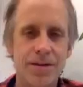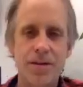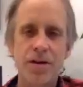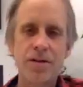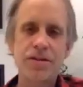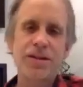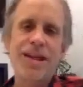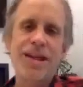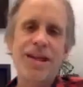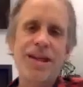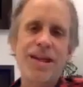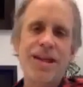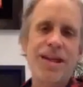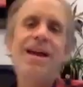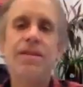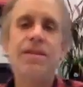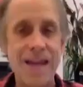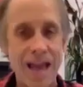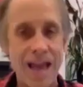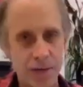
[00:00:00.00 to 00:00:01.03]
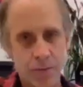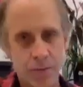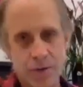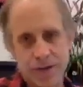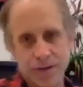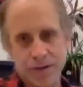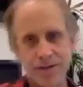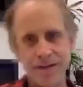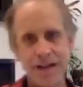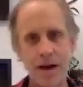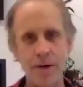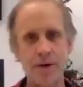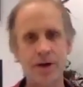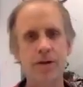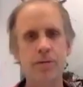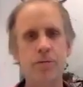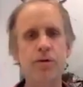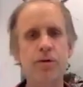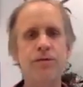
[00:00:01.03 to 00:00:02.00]
those are the neck ones.
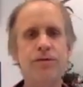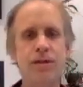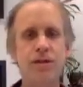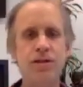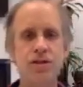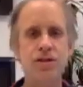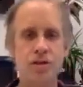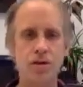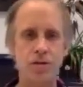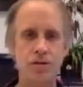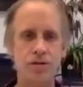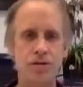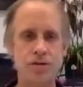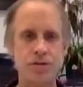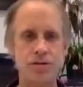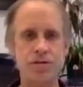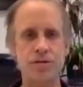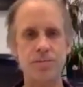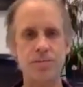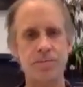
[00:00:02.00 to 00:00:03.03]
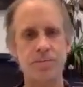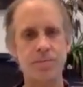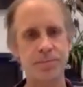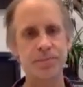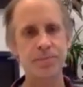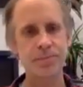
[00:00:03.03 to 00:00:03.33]
Now we're going to move to the shoulders.